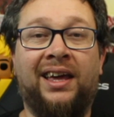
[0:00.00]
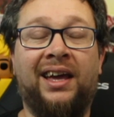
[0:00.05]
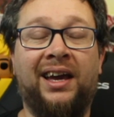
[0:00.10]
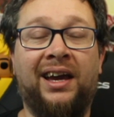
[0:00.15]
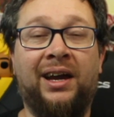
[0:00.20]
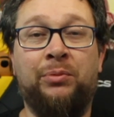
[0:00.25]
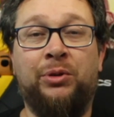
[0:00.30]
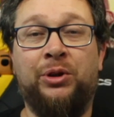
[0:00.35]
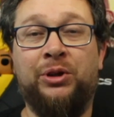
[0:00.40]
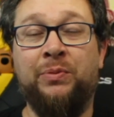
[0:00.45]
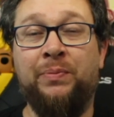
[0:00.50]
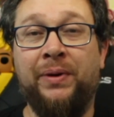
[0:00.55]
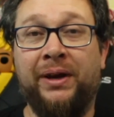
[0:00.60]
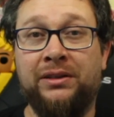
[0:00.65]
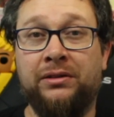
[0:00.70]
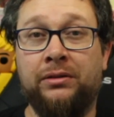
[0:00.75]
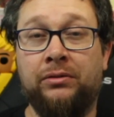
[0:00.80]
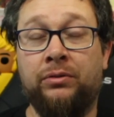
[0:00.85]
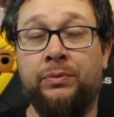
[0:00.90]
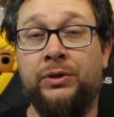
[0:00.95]
And welcome back
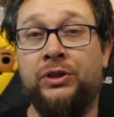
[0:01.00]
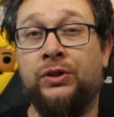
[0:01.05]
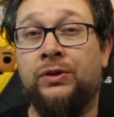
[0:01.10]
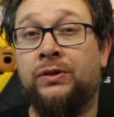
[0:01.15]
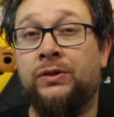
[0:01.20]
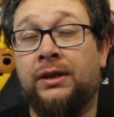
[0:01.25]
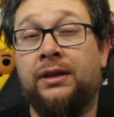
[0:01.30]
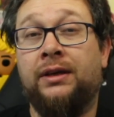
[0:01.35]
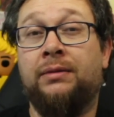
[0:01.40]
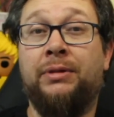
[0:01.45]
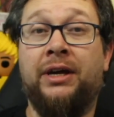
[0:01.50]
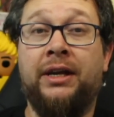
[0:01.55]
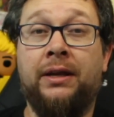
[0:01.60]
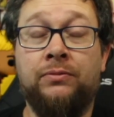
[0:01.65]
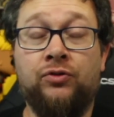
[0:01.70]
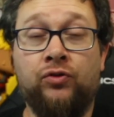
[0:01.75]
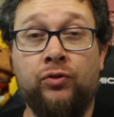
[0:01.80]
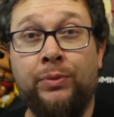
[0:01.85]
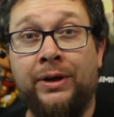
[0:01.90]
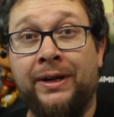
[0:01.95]
to the Ruby Tuesday. My name
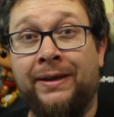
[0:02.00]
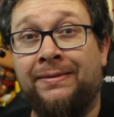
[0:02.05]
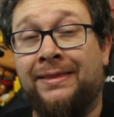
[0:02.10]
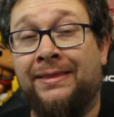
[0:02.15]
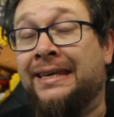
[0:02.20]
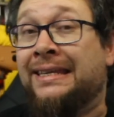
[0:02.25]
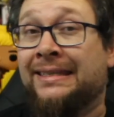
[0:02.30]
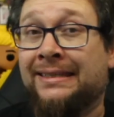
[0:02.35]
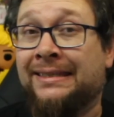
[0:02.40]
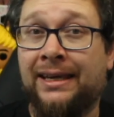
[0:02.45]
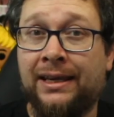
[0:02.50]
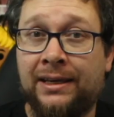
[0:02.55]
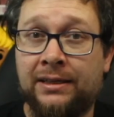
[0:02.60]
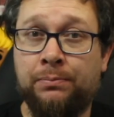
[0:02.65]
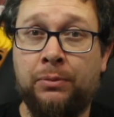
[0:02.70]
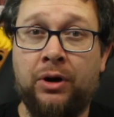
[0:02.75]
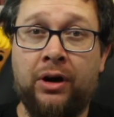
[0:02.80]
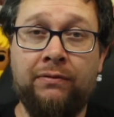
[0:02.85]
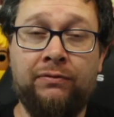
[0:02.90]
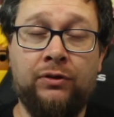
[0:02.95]
is Ruben and this is
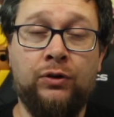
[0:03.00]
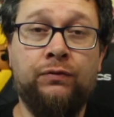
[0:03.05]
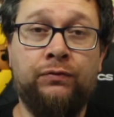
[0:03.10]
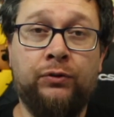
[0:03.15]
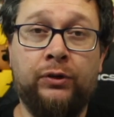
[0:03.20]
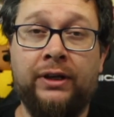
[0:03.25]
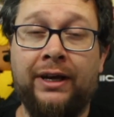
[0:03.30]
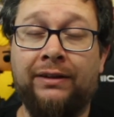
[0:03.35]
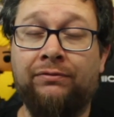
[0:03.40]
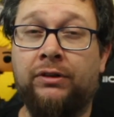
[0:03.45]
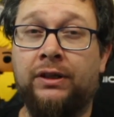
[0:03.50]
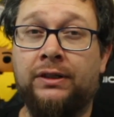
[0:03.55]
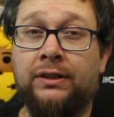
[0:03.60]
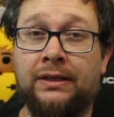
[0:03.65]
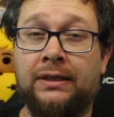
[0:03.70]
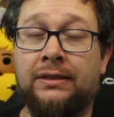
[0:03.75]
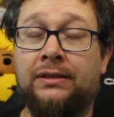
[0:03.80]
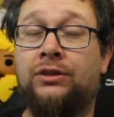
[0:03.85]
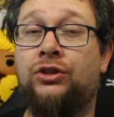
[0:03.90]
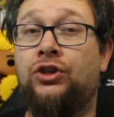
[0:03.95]
my review for
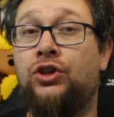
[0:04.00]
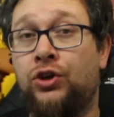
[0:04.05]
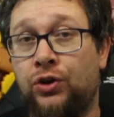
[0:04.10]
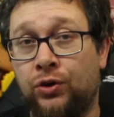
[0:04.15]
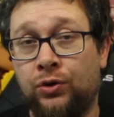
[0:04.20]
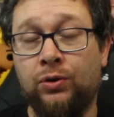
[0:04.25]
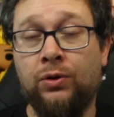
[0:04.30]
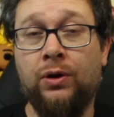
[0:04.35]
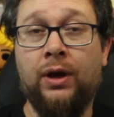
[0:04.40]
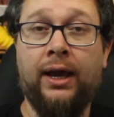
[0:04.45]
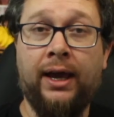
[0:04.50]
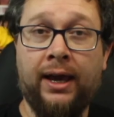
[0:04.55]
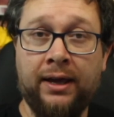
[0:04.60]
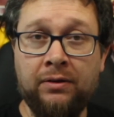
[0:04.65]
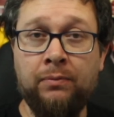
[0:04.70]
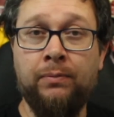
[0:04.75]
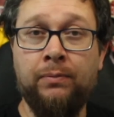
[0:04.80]
Netflix's new anime,